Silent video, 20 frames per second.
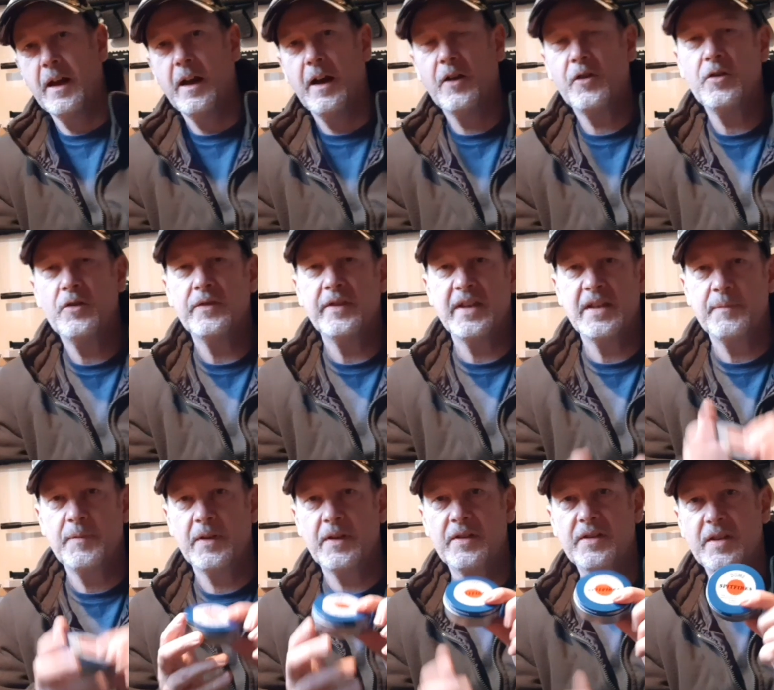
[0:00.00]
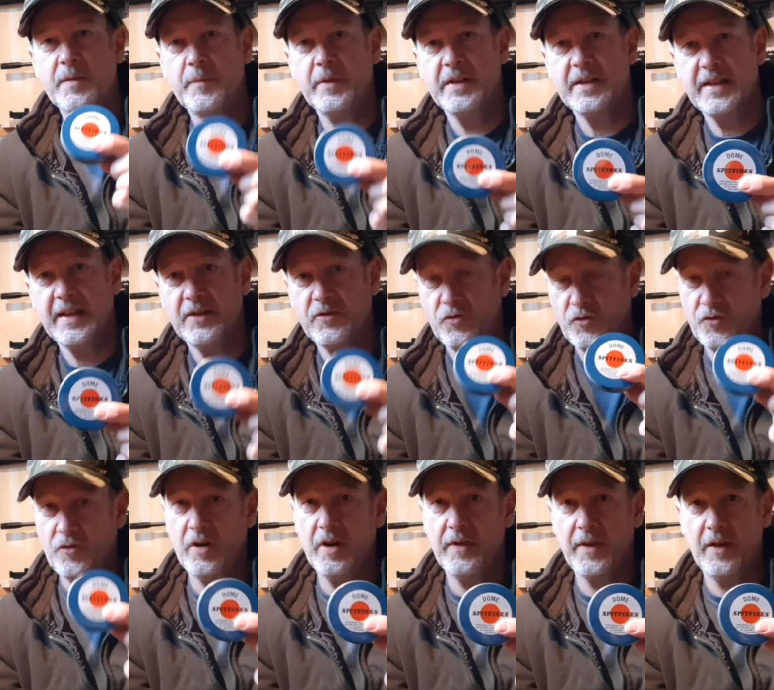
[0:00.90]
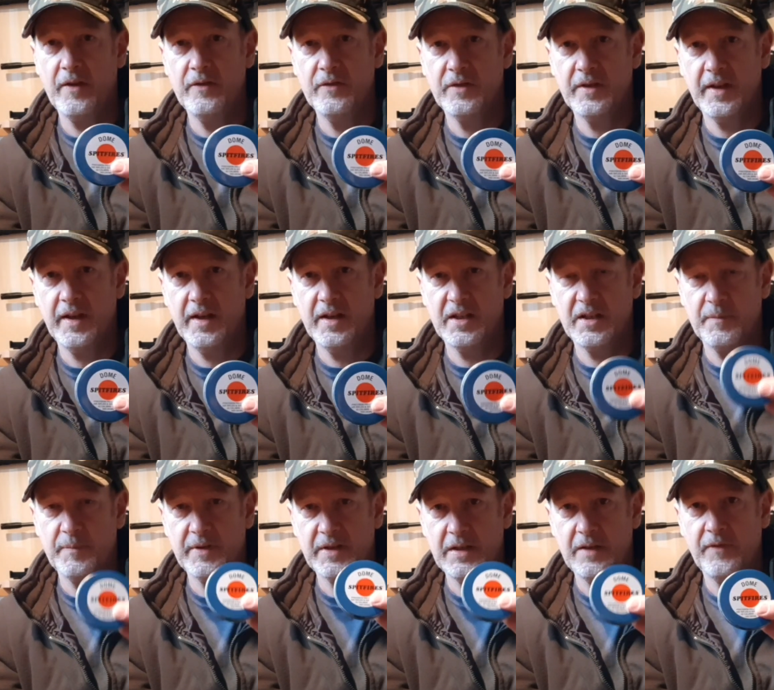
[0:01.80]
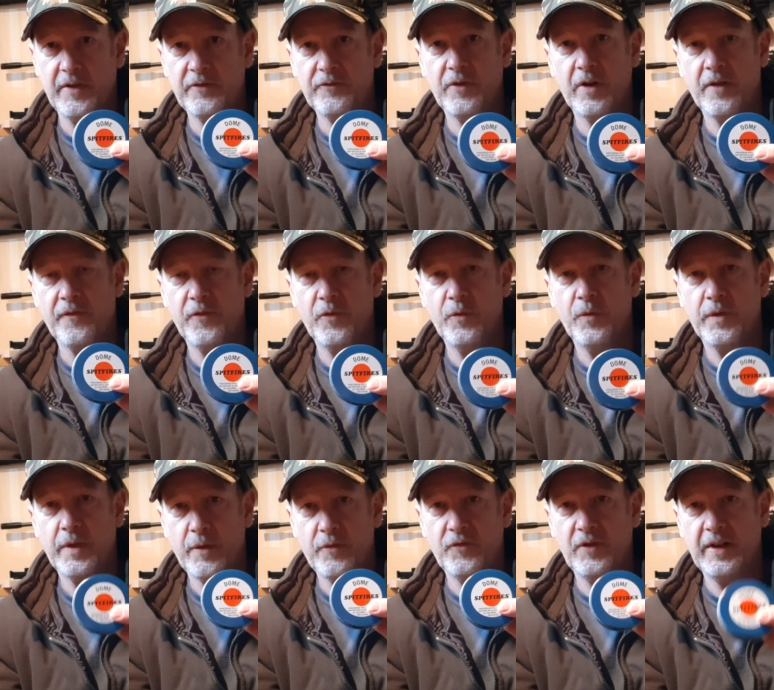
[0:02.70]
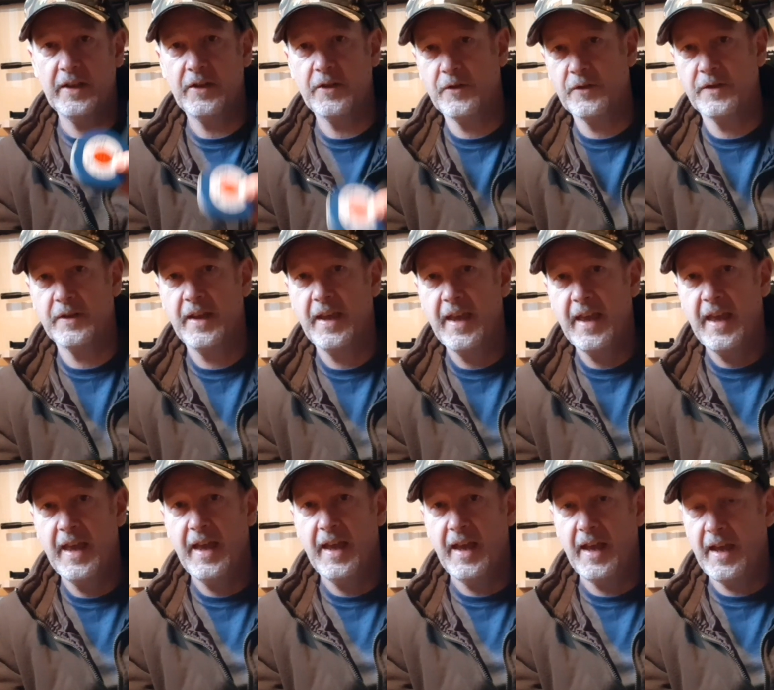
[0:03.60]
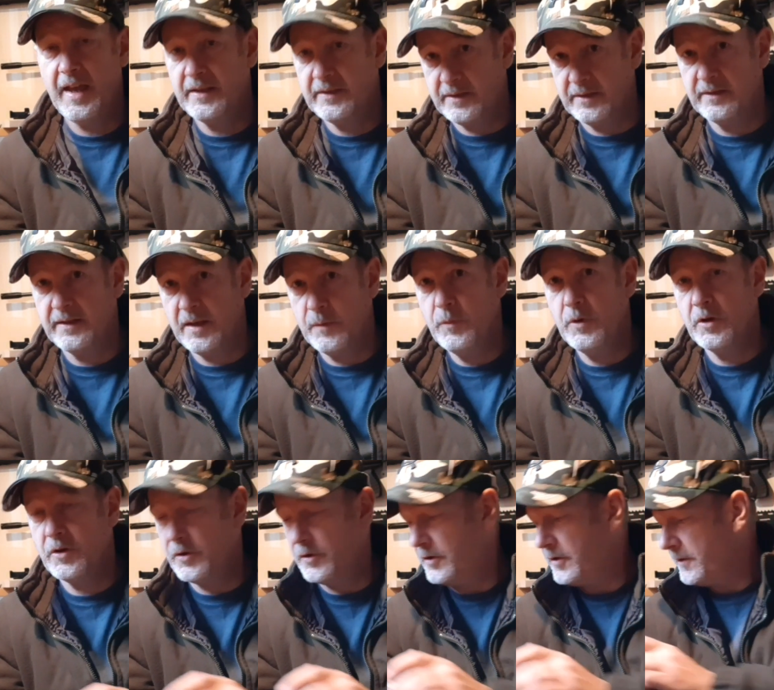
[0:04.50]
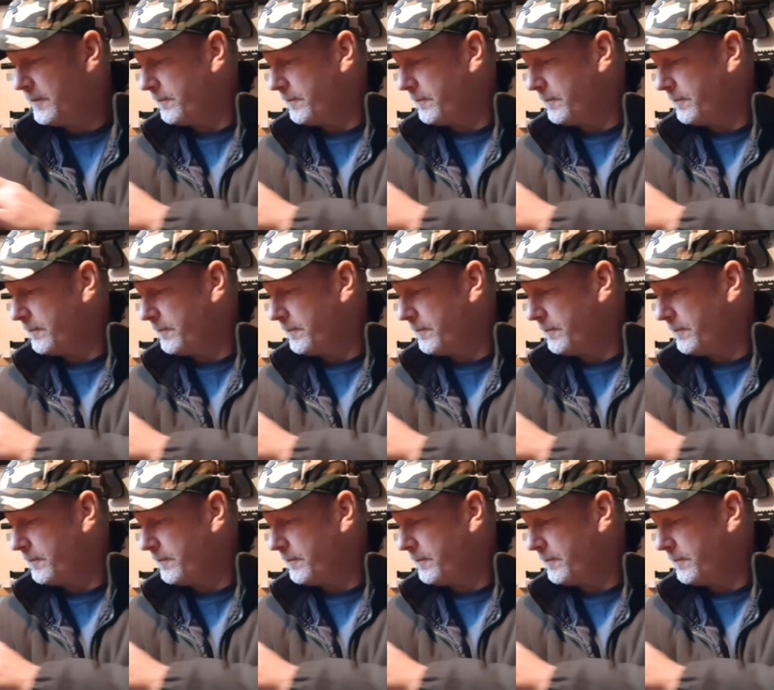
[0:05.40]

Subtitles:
got these because somebody said try those in a specific rifle. They're really good, and they were good.